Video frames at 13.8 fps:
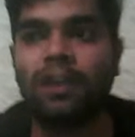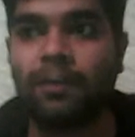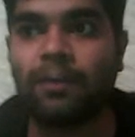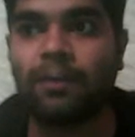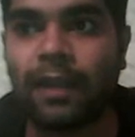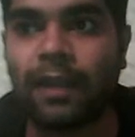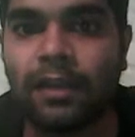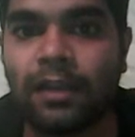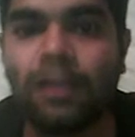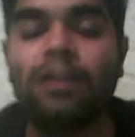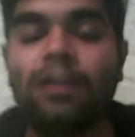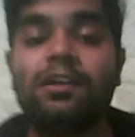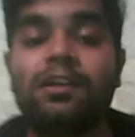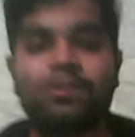while
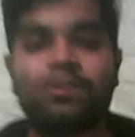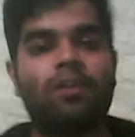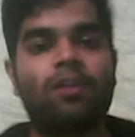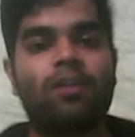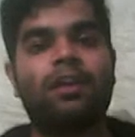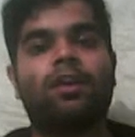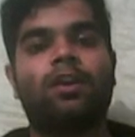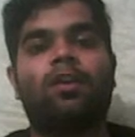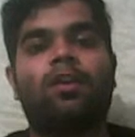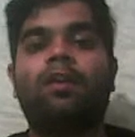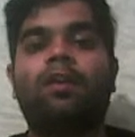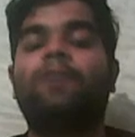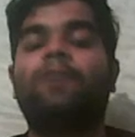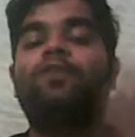installing it or not.
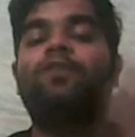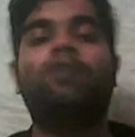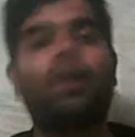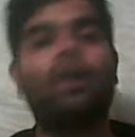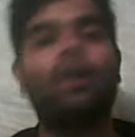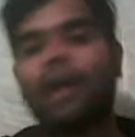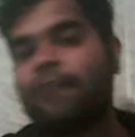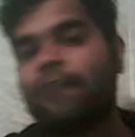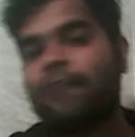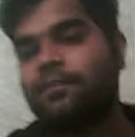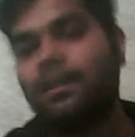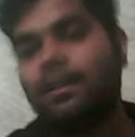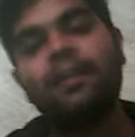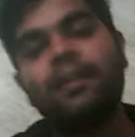If you do not have
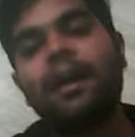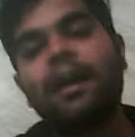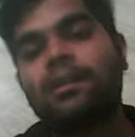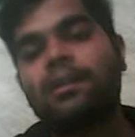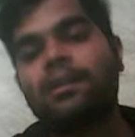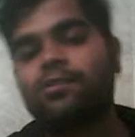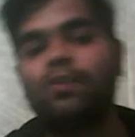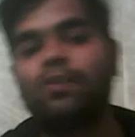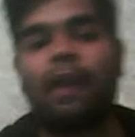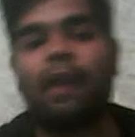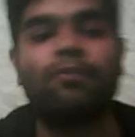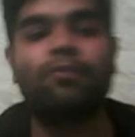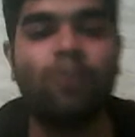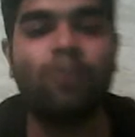done that, so you have
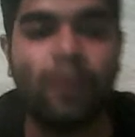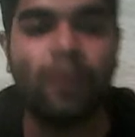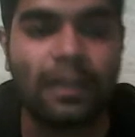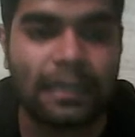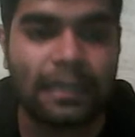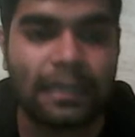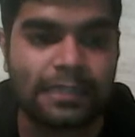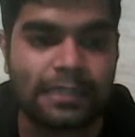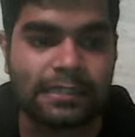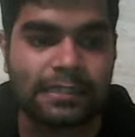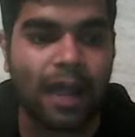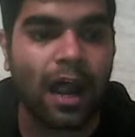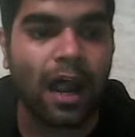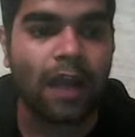to go in this
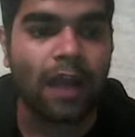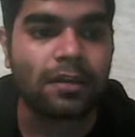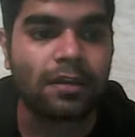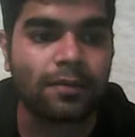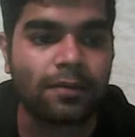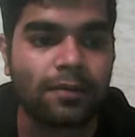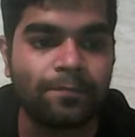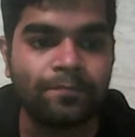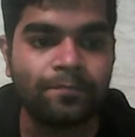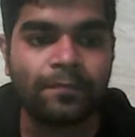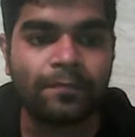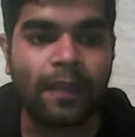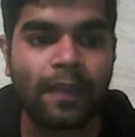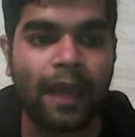start
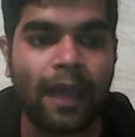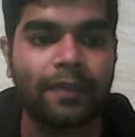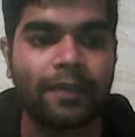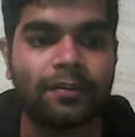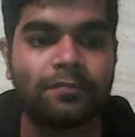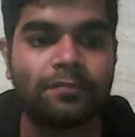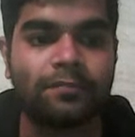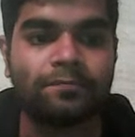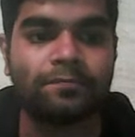icon.